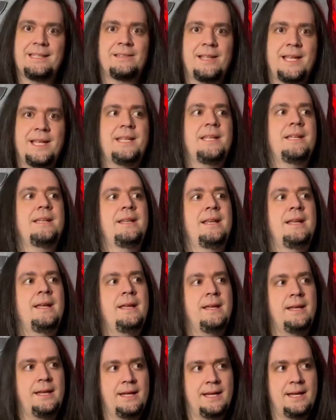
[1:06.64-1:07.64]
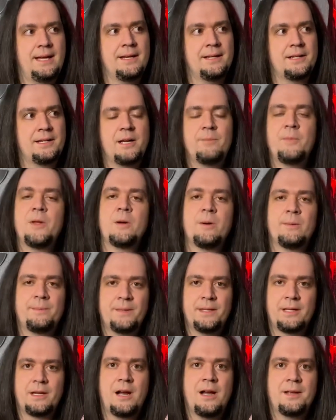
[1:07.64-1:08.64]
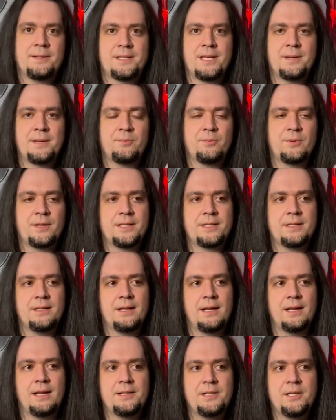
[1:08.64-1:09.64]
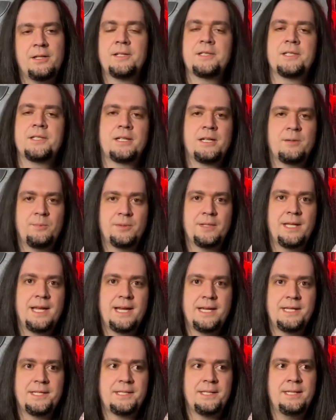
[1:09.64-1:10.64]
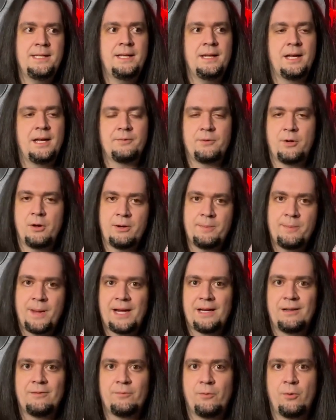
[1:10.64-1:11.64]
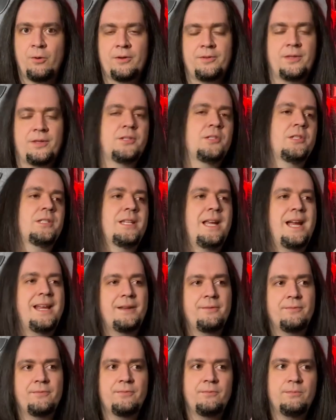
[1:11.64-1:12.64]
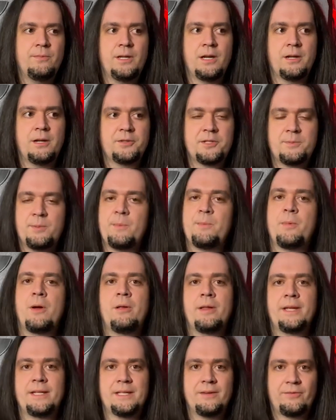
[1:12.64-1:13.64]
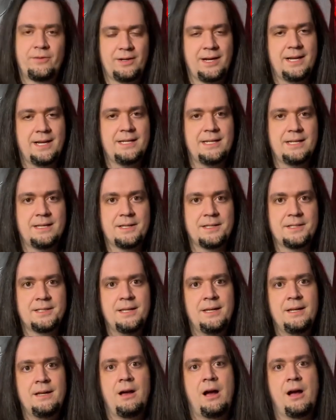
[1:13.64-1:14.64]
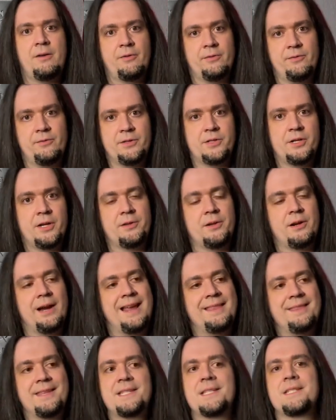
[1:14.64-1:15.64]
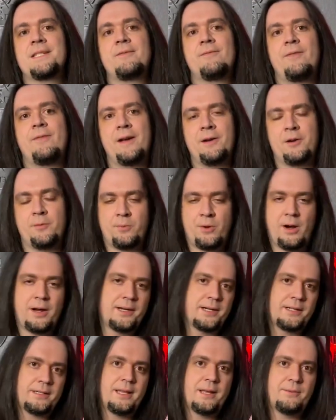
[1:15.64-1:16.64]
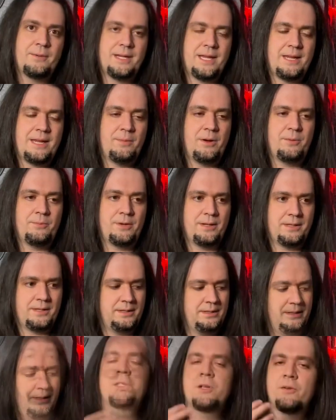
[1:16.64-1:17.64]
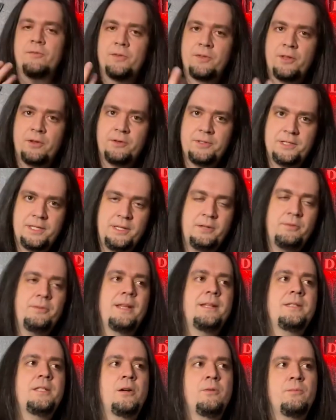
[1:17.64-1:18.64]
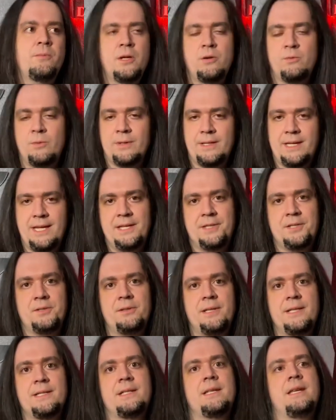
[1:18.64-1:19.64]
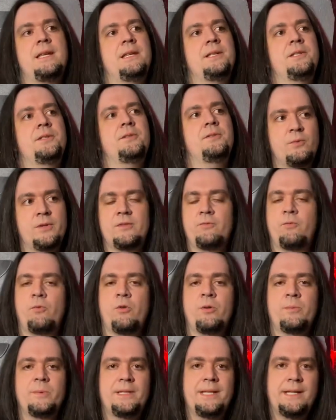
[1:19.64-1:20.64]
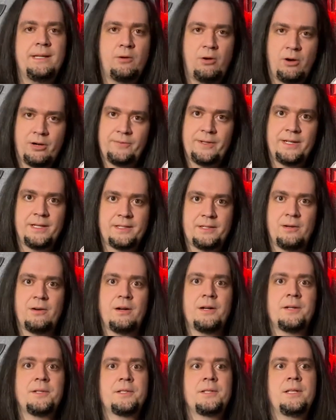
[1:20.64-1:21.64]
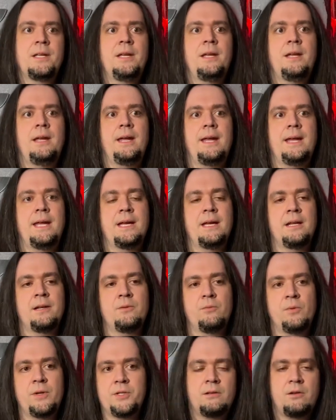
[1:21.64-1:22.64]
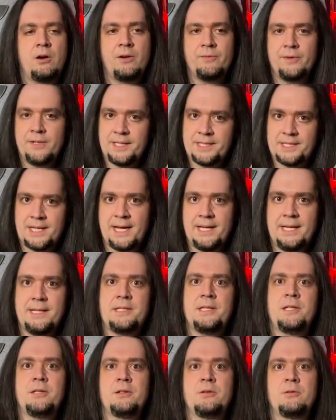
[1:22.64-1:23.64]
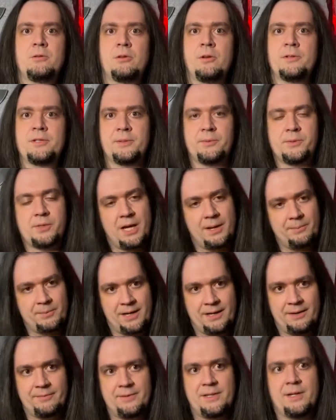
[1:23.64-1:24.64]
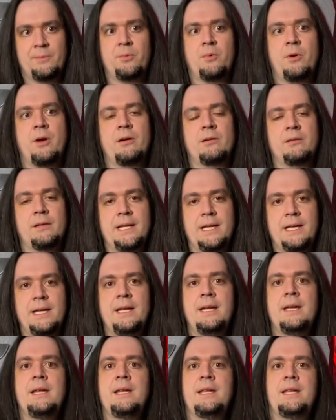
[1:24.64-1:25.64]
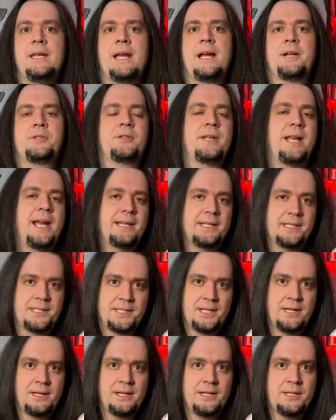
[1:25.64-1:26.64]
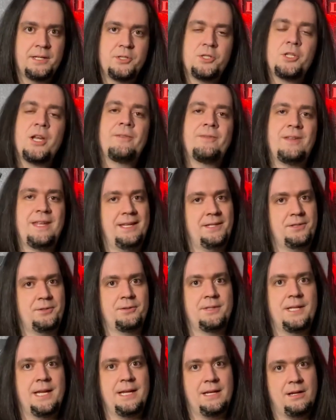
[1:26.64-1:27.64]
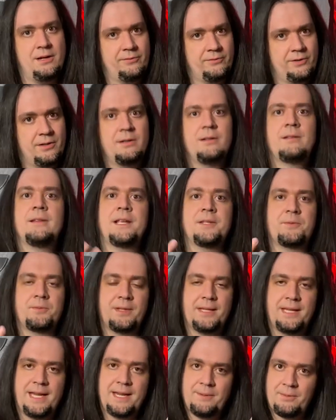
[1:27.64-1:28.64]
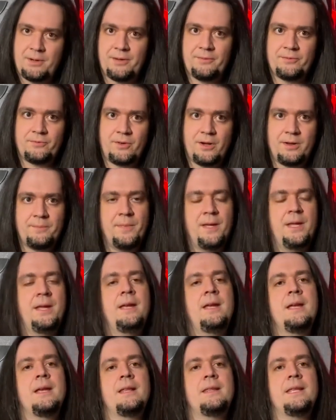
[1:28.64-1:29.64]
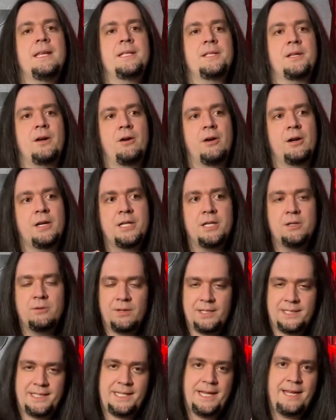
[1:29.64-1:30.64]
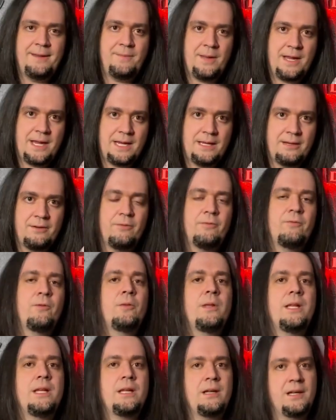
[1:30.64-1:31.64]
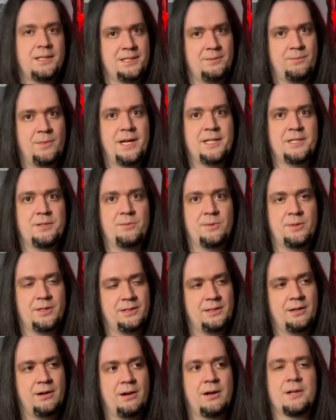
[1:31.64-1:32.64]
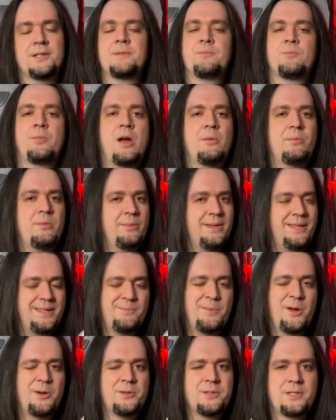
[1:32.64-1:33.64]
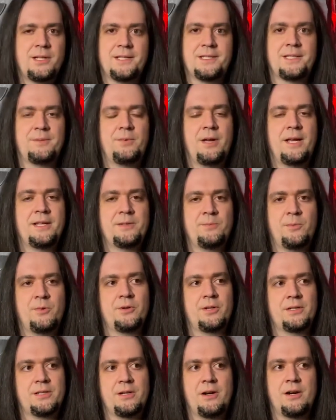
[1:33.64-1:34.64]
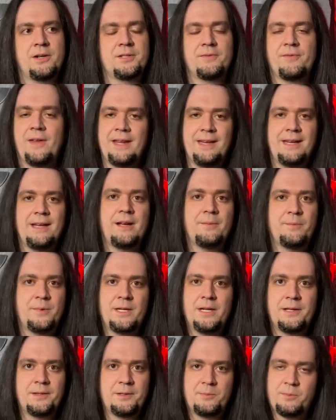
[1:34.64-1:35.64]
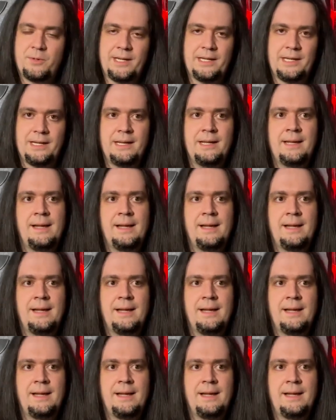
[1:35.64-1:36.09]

like it, and coming up to the concept took us a couple days of going back and forth and just kind of, spitballing different ideas off of each other. And this is the final product that we came up with. So for those of you that don't know what Kiesel is, Kiesel was formerly Carbon Guitars. And when Carbon decided to close up shop kind of temporarily, he actually had his son, Jeff Kiesel, take over. That's where the name comes from. These are USA-made, fully customizable guitars, probably the most customizable guitars of any company on the planet.